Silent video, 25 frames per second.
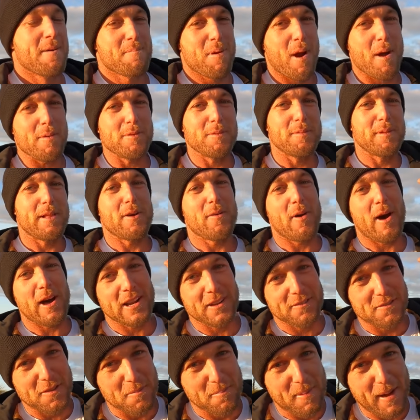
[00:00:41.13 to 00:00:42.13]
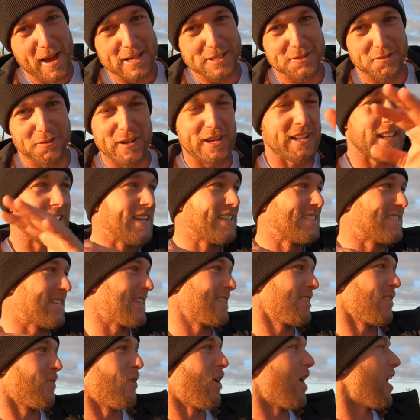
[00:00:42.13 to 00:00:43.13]
probably one of the best feelings
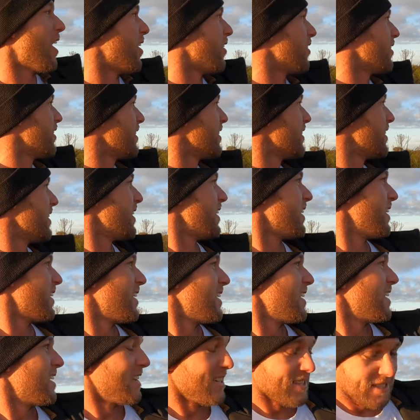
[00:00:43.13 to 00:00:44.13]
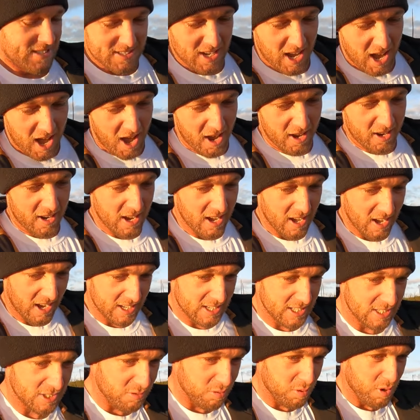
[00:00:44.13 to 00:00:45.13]
in the world. So
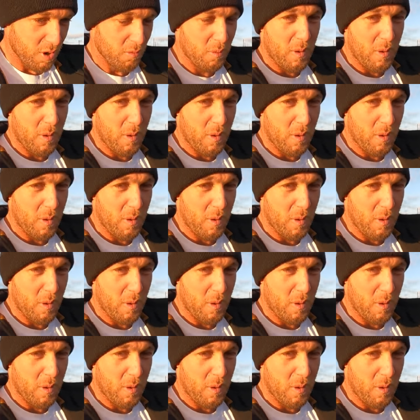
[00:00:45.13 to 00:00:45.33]
I just